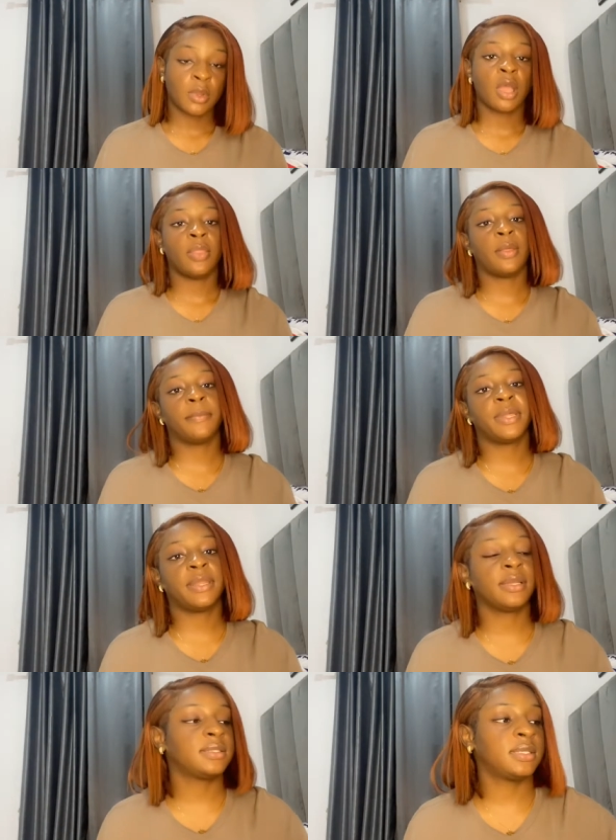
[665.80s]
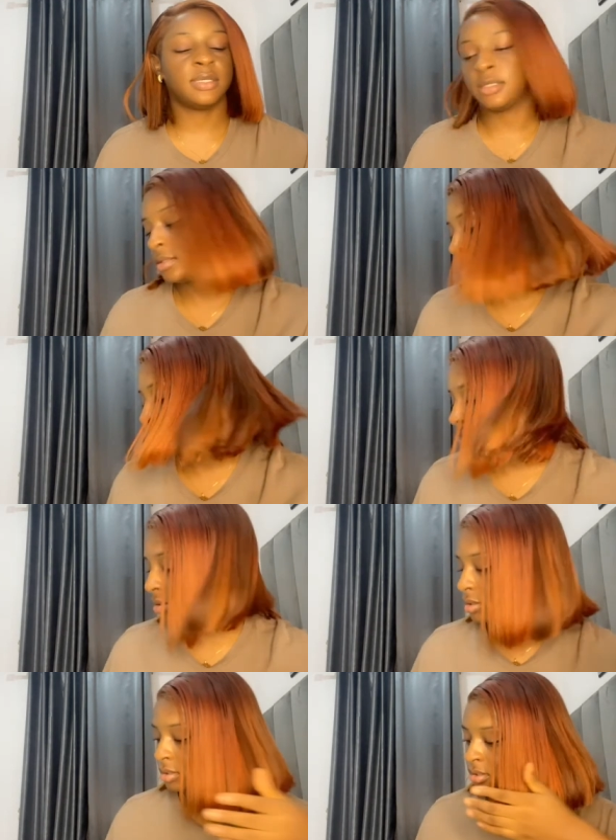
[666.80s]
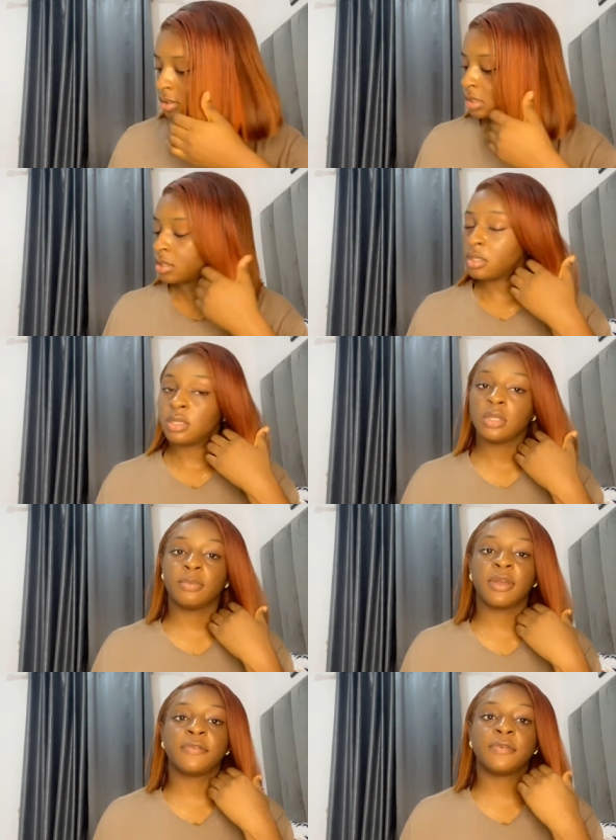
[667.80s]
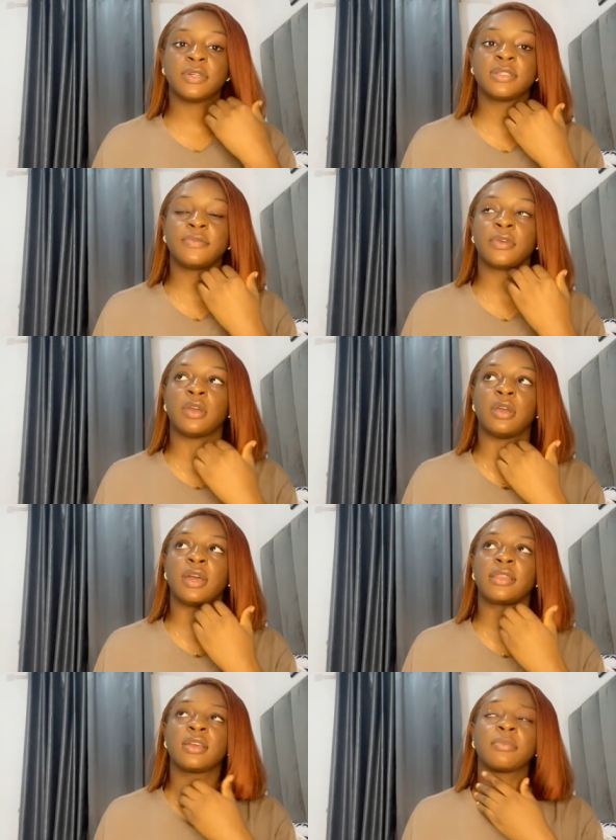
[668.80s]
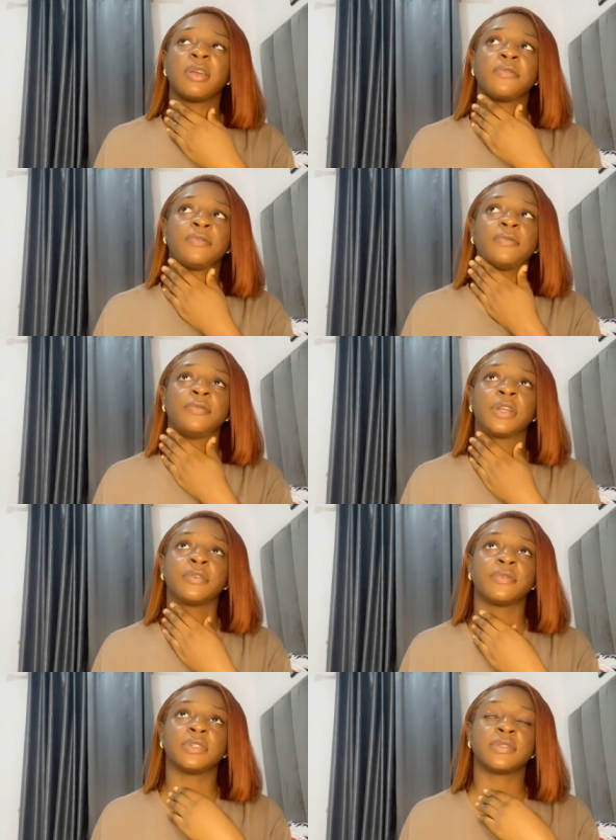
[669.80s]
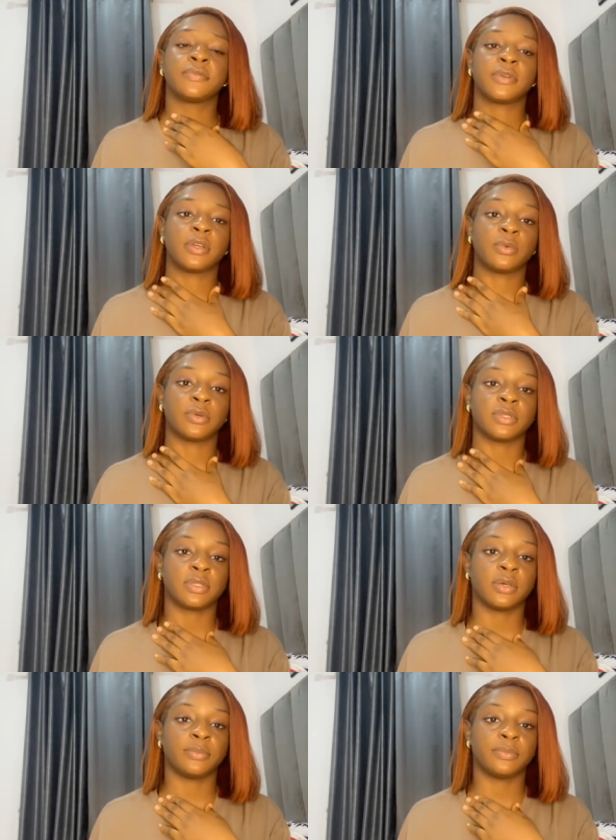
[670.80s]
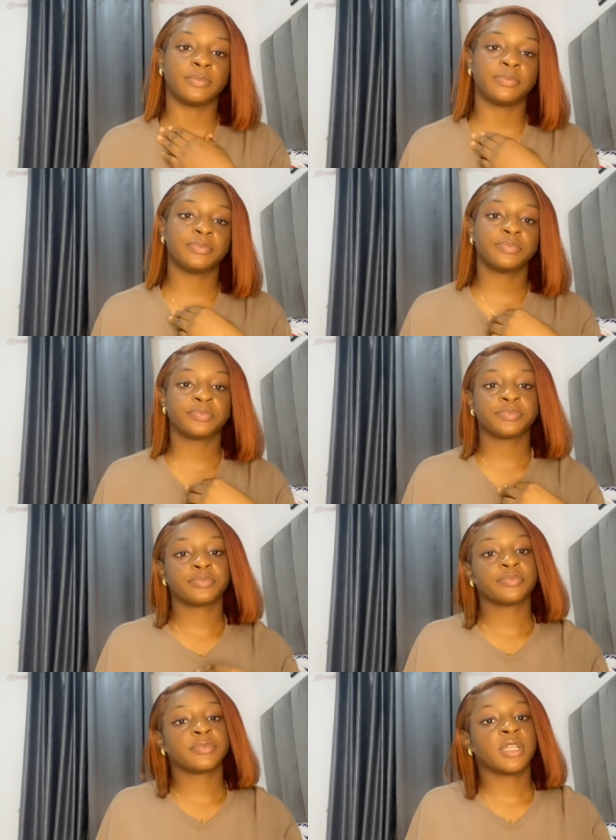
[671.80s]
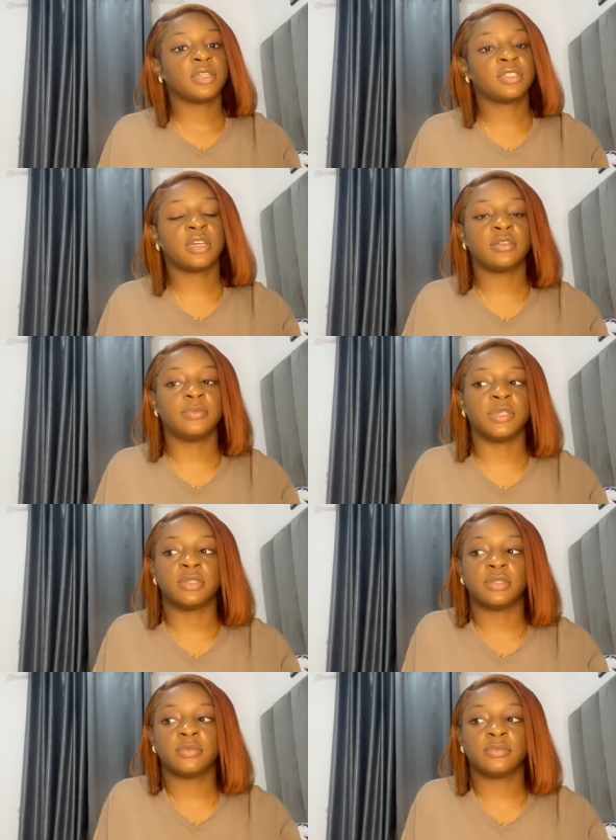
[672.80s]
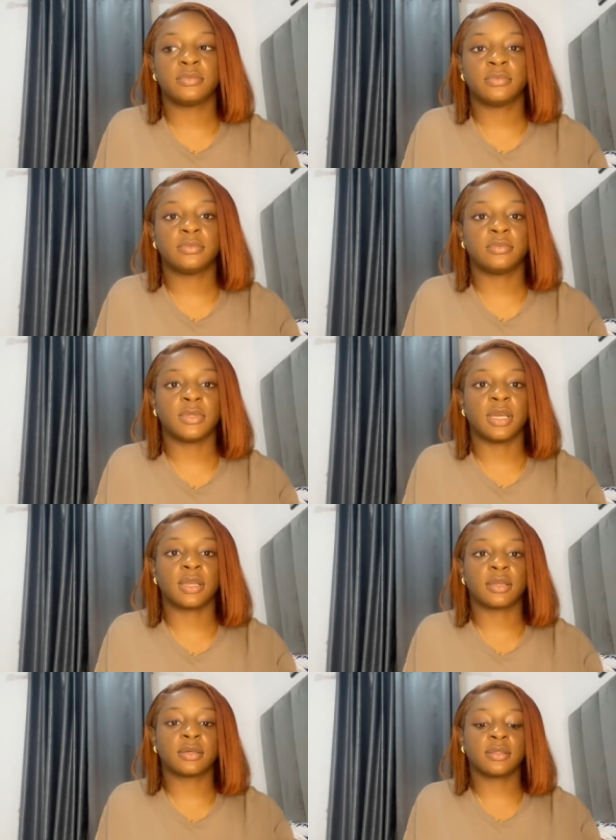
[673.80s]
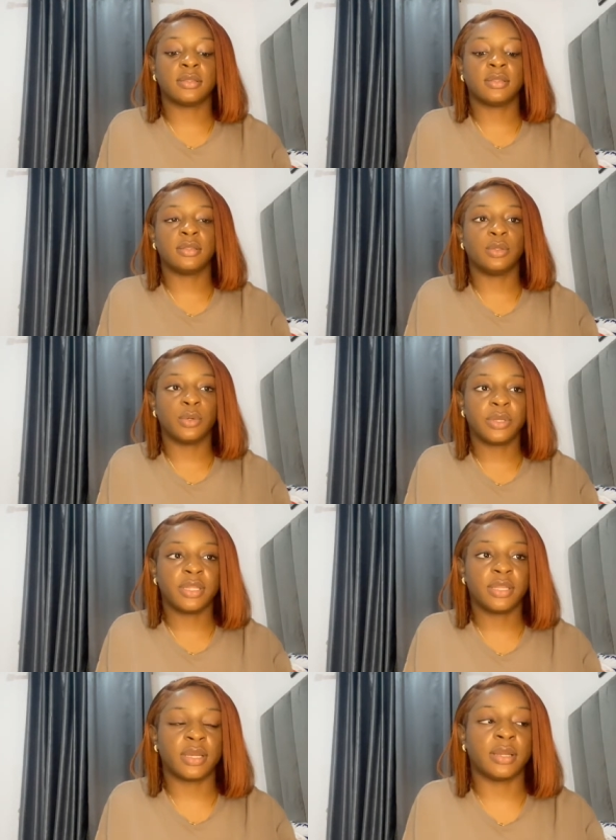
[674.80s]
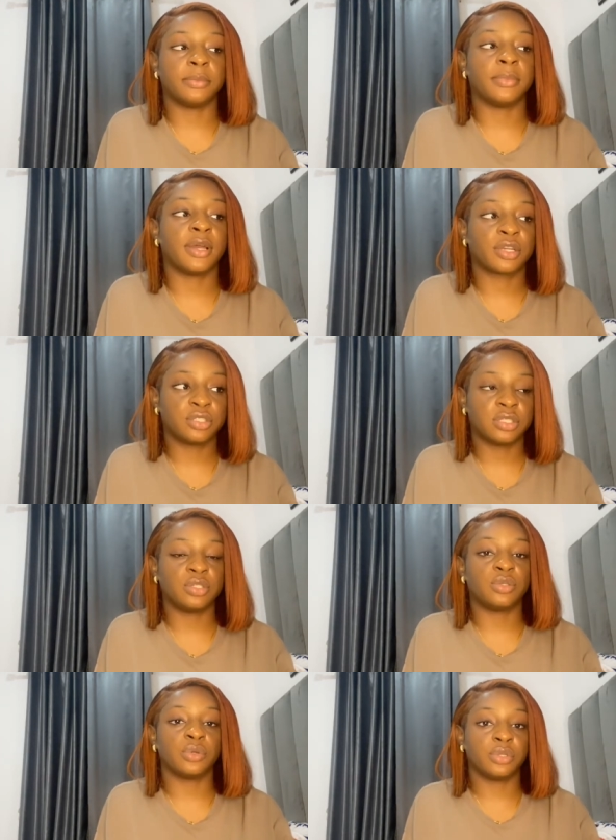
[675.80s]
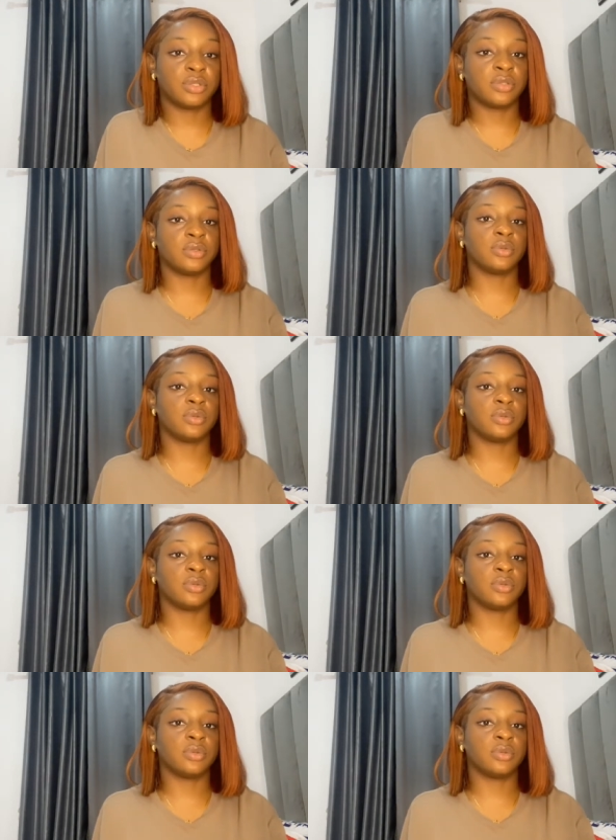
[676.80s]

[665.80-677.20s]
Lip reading: Number 19. My first fear. I think my very first fear was childbirth, like knowing that I'm actually going to